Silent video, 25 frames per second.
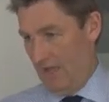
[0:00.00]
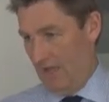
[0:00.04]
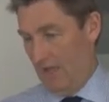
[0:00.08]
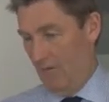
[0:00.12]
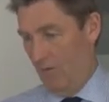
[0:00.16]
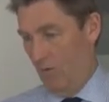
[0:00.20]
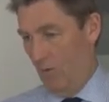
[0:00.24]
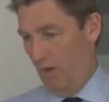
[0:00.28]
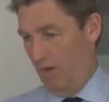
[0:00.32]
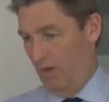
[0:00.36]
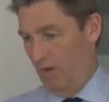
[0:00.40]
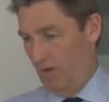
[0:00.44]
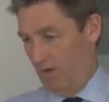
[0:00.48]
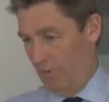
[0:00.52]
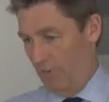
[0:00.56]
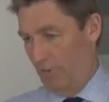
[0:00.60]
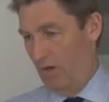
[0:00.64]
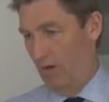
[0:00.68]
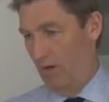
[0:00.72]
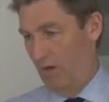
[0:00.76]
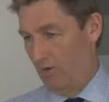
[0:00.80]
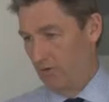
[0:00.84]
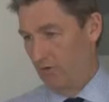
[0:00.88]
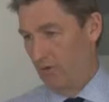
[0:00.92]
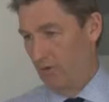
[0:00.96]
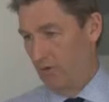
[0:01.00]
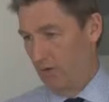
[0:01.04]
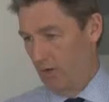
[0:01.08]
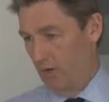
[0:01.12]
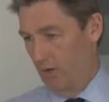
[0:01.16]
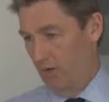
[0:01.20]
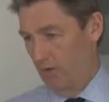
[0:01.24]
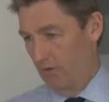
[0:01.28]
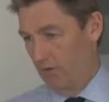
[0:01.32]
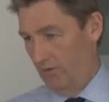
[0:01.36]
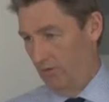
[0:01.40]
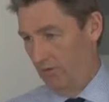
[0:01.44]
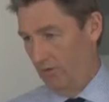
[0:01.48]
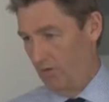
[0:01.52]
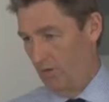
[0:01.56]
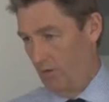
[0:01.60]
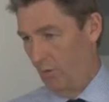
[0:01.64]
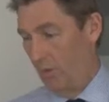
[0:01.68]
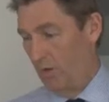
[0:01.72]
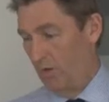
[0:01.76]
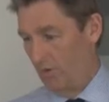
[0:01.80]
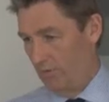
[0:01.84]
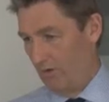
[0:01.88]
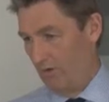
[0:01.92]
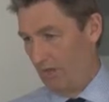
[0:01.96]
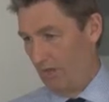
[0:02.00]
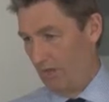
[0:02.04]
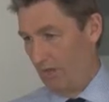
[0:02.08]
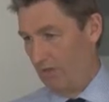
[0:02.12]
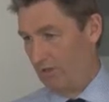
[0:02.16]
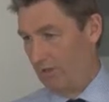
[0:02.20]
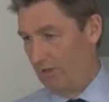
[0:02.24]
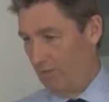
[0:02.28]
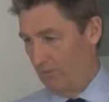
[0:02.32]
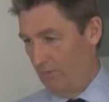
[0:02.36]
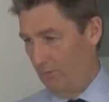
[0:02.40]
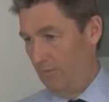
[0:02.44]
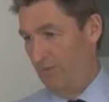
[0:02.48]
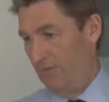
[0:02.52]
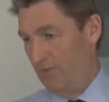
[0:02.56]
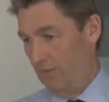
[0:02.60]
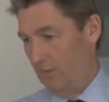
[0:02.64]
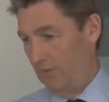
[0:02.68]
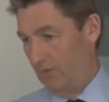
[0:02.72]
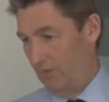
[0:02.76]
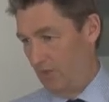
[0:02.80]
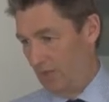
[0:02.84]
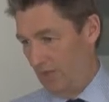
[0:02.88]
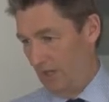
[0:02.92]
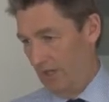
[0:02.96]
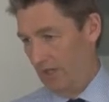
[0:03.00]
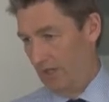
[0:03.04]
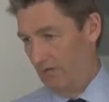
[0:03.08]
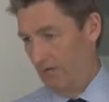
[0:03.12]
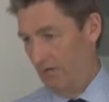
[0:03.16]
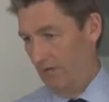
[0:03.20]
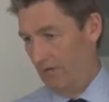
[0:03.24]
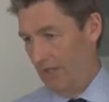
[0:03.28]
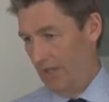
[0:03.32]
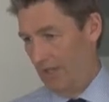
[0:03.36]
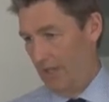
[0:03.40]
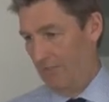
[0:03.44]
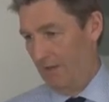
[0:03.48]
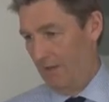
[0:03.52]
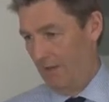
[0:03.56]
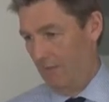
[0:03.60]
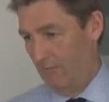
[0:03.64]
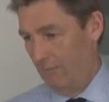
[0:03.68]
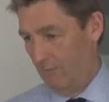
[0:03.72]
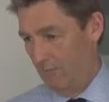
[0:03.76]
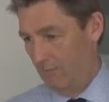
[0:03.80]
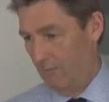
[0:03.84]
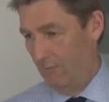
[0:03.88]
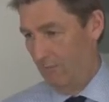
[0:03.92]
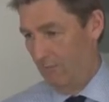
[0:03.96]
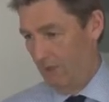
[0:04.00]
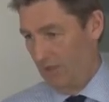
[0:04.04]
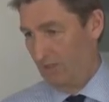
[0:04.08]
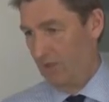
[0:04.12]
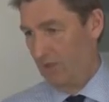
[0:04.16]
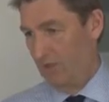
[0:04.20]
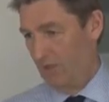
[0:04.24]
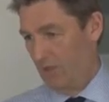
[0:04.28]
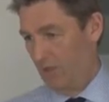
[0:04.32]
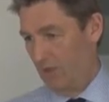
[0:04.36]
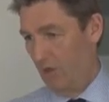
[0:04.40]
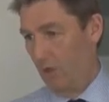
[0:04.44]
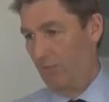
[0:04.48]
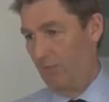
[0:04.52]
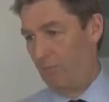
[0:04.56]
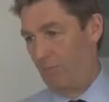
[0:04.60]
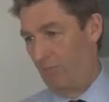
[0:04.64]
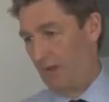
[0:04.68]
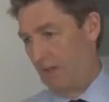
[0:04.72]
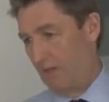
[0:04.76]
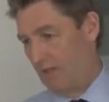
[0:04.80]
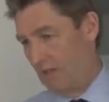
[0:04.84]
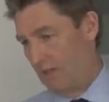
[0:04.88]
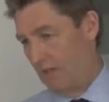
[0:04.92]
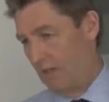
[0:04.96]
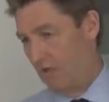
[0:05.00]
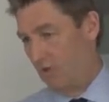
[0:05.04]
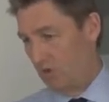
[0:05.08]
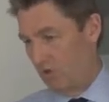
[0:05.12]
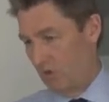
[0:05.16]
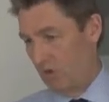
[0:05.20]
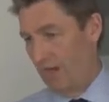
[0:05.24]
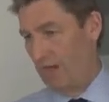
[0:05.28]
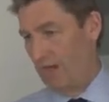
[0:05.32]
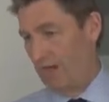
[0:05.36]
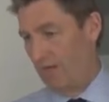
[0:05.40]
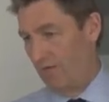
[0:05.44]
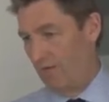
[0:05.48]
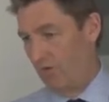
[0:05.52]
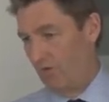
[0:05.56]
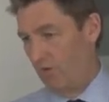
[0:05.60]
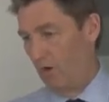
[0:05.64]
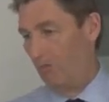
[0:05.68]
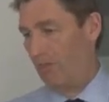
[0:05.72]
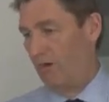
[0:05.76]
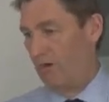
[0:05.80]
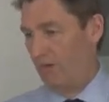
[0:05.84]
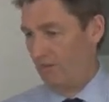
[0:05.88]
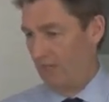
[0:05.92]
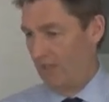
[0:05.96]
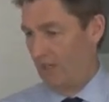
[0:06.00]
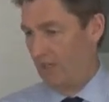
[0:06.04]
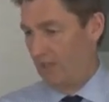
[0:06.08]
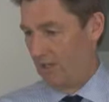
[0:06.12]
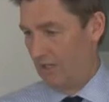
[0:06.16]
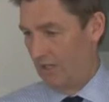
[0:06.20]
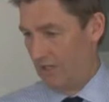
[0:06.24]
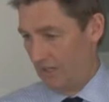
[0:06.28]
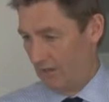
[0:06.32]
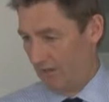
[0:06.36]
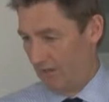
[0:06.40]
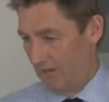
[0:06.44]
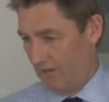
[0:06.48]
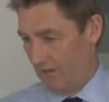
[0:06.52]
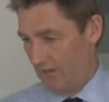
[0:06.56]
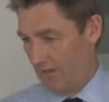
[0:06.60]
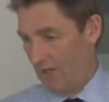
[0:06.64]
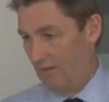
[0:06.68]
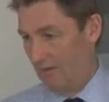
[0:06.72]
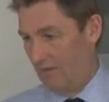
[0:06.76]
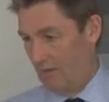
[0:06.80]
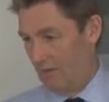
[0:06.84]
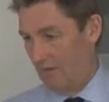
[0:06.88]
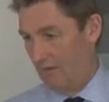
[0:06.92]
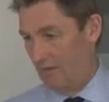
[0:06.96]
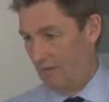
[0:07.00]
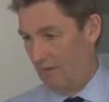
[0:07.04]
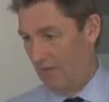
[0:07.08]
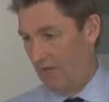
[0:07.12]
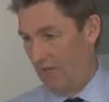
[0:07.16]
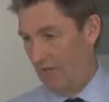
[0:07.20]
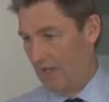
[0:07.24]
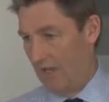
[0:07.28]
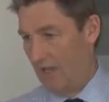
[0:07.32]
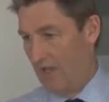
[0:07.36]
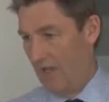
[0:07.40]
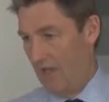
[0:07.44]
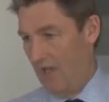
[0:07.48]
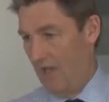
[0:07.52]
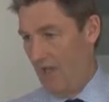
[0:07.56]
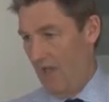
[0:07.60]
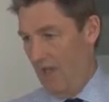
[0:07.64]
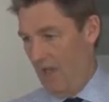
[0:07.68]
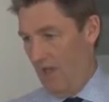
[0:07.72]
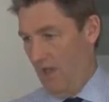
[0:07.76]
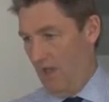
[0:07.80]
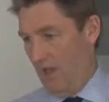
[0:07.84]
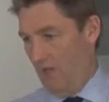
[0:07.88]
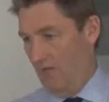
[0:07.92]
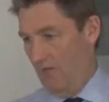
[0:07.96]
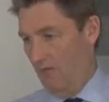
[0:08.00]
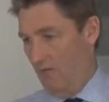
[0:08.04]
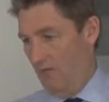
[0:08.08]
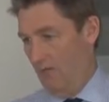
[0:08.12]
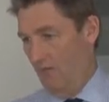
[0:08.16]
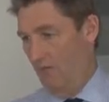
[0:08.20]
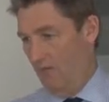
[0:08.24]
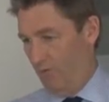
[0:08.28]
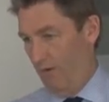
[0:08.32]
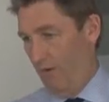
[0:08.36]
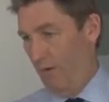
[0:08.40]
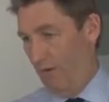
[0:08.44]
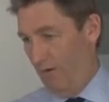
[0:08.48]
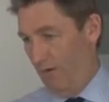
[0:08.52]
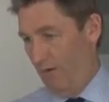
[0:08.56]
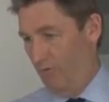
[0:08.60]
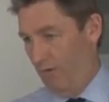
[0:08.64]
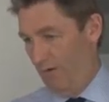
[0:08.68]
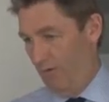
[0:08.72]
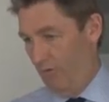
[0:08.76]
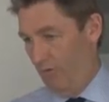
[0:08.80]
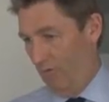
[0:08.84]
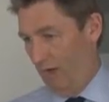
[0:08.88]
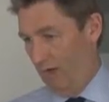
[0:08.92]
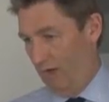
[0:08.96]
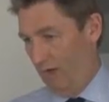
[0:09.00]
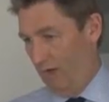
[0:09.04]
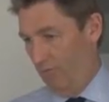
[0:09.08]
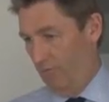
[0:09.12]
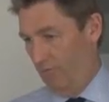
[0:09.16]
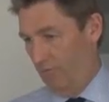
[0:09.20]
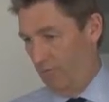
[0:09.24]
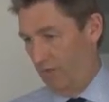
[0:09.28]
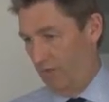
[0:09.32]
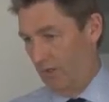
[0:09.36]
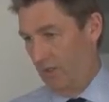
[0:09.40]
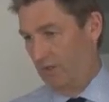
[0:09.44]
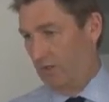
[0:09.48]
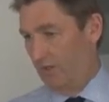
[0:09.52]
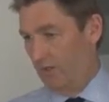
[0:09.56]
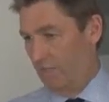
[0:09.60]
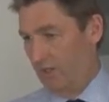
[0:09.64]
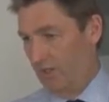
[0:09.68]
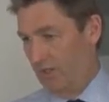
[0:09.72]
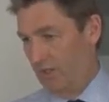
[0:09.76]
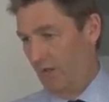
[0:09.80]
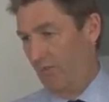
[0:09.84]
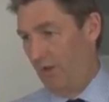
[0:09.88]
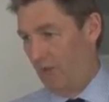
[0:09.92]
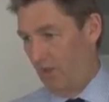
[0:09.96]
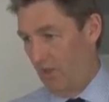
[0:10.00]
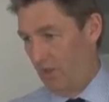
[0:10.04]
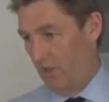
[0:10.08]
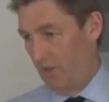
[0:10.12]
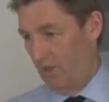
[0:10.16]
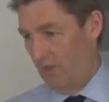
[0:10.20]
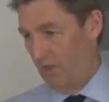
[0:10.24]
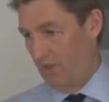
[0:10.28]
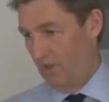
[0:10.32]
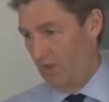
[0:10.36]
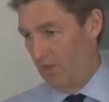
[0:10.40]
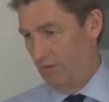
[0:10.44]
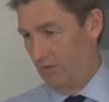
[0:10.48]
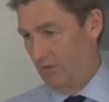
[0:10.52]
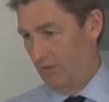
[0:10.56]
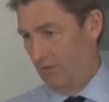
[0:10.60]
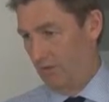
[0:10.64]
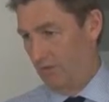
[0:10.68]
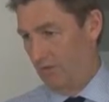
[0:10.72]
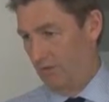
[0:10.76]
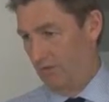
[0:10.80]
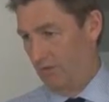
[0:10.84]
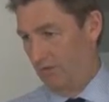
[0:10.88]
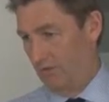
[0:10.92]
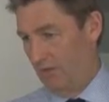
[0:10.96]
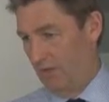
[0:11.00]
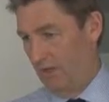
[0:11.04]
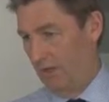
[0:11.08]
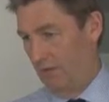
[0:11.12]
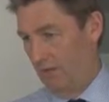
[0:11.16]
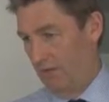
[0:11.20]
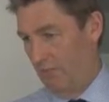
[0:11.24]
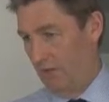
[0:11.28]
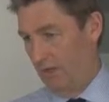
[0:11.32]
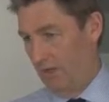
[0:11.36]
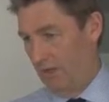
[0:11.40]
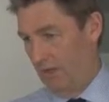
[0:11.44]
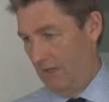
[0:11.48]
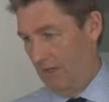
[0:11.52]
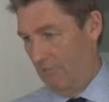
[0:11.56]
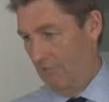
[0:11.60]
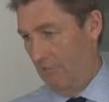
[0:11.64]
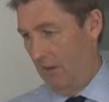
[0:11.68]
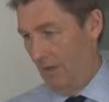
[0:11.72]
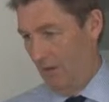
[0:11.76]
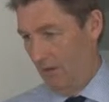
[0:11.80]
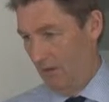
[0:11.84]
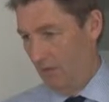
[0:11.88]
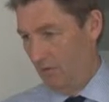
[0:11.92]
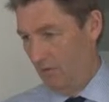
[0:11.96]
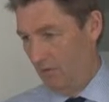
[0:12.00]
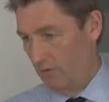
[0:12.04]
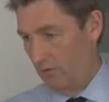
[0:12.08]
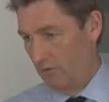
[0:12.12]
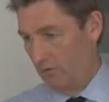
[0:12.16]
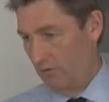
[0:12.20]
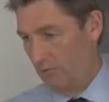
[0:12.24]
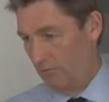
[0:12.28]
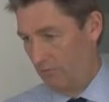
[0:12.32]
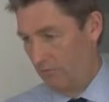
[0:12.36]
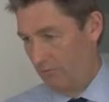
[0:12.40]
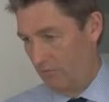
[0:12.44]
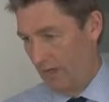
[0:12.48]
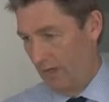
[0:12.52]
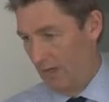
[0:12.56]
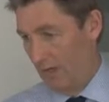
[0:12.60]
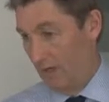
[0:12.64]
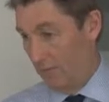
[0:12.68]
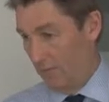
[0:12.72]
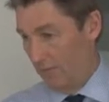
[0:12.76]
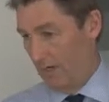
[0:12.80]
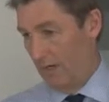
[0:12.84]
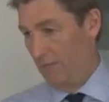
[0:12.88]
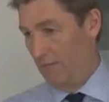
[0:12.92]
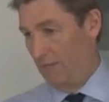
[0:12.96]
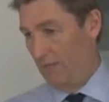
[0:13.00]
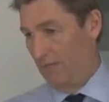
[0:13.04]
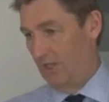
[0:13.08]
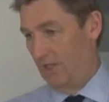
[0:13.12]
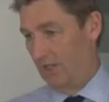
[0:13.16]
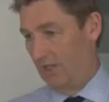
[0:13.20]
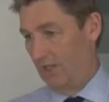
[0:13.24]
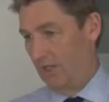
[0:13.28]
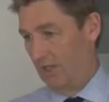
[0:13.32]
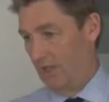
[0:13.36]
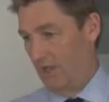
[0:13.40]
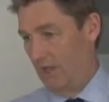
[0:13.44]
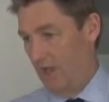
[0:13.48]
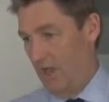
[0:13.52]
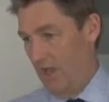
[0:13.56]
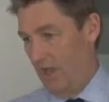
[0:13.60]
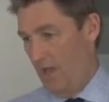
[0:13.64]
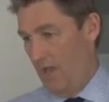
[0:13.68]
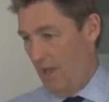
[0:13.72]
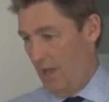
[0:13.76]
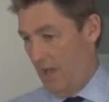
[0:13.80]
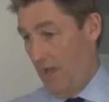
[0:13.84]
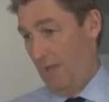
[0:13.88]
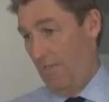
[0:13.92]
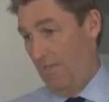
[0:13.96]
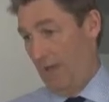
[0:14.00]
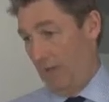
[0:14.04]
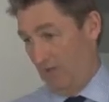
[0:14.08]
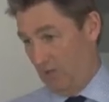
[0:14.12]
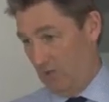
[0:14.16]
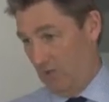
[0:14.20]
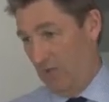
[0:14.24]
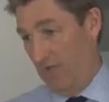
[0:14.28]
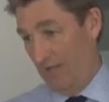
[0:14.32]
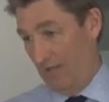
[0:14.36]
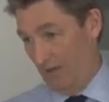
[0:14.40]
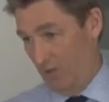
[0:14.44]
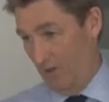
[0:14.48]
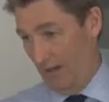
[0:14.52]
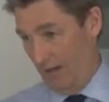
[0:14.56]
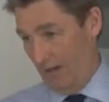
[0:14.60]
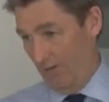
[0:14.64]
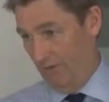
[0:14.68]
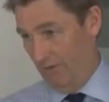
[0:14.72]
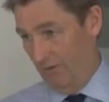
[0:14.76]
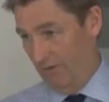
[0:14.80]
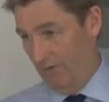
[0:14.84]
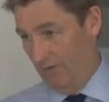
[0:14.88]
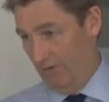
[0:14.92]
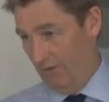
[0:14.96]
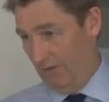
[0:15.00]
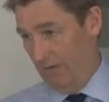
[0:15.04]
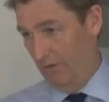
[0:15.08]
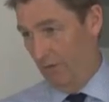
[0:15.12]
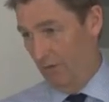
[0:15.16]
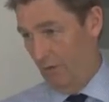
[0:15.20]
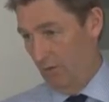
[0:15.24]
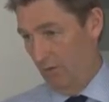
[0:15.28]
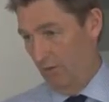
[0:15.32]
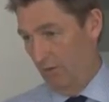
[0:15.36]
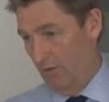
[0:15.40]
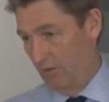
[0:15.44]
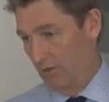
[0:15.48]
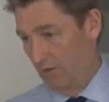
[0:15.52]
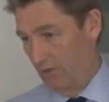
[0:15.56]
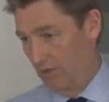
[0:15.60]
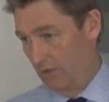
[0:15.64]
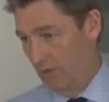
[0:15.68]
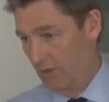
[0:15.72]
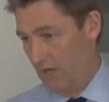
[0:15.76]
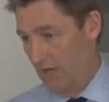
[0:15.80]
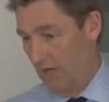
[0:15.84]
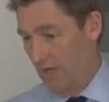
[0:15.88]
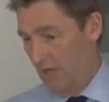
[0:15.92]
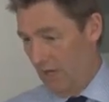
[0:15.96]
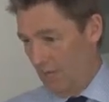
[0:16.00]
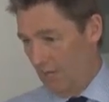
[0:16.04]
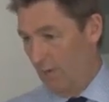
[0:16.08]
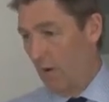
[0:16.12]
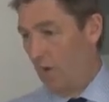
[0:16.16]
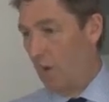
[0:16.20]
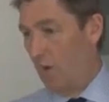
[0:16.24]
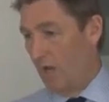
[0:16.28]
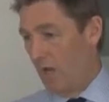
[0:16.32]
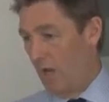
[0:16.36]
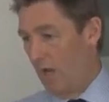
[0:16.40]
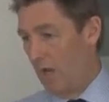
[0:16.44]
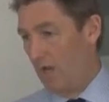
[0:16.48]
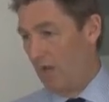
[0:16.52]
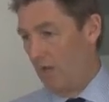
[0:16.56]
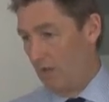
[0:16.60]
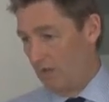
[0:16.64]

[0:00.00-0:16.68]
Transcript: And what are the pros and cons with regard to the business agenda for chemical businesses operating, trading from and investing in the UK from that referendum? So the specific questions that are being posed by the Prime Minister are perhaps less relevant to chemical businesses, but we are